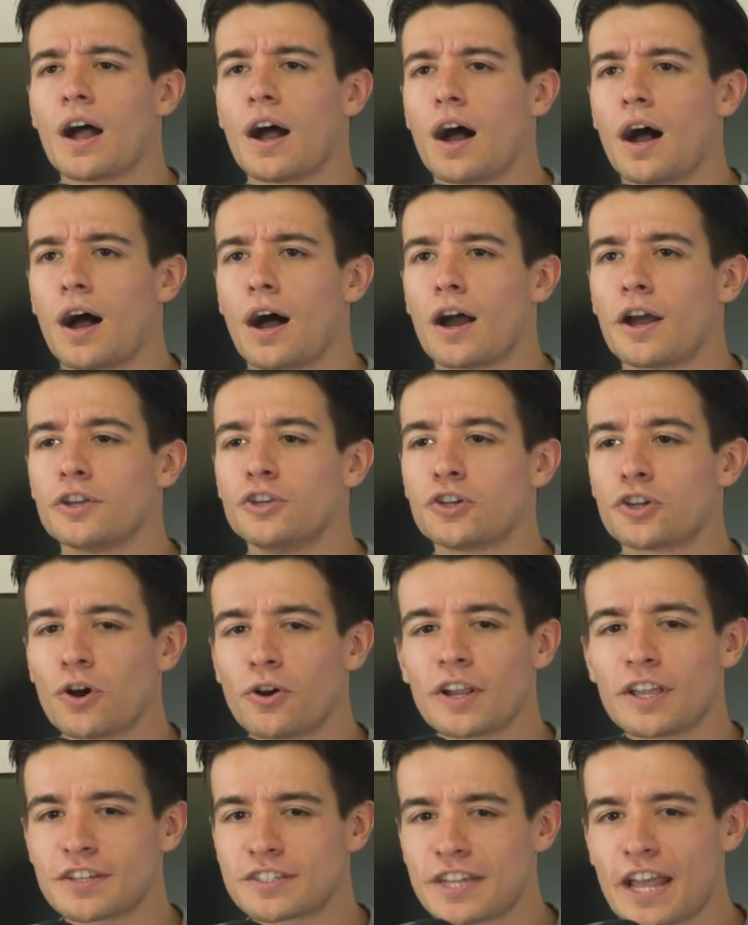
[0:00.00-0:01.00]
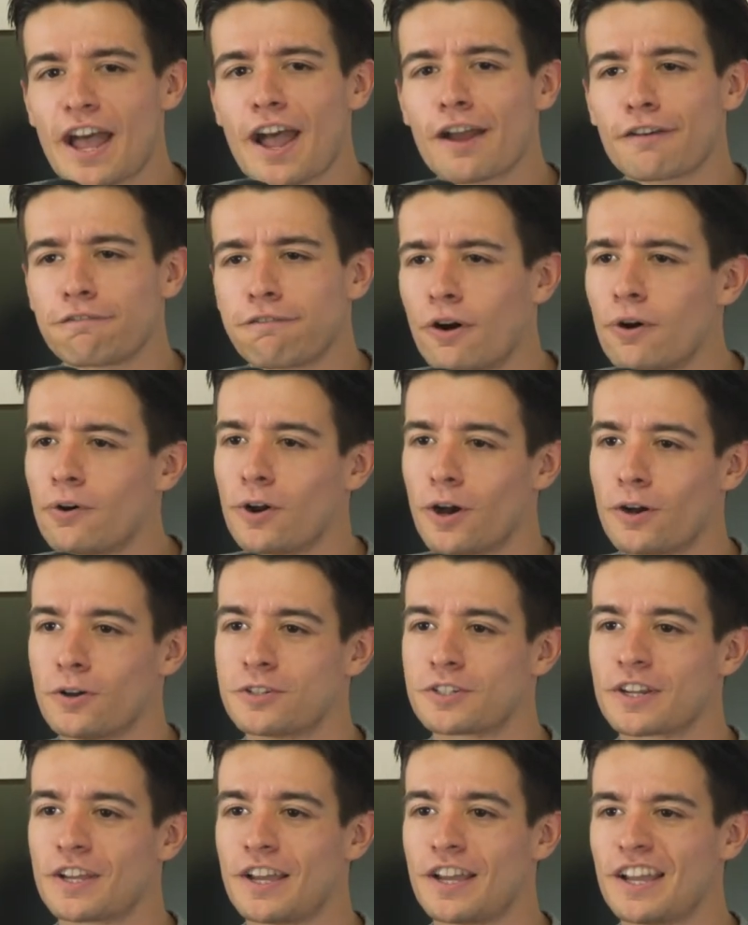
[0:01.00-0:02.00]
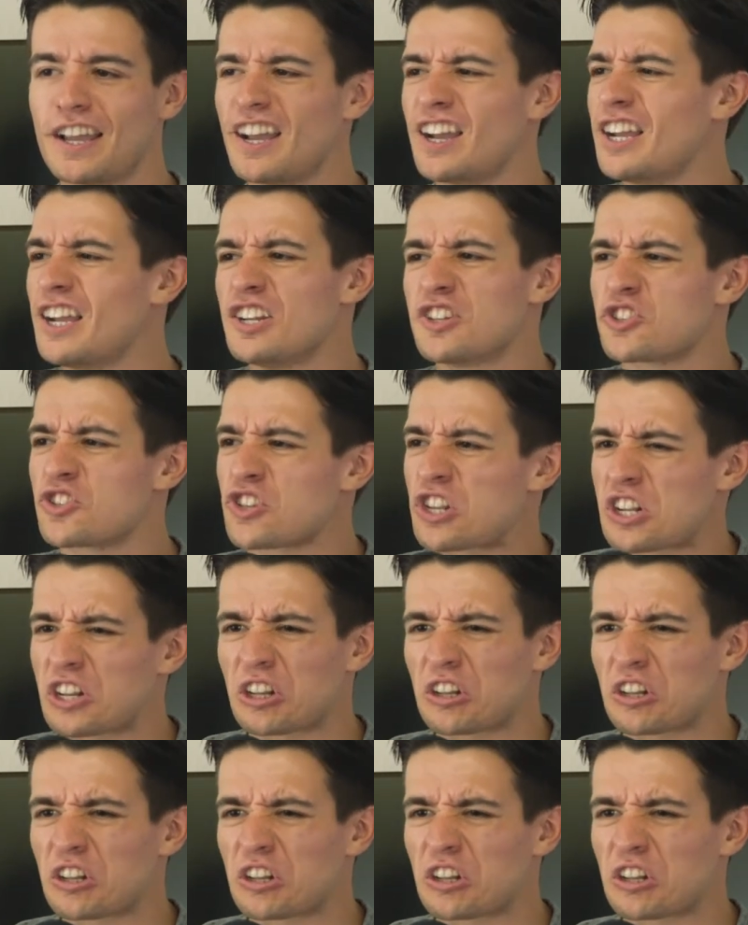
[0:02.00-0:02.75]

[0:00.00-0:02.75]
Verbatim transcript: Uh, you go One to his tagged photos, it's just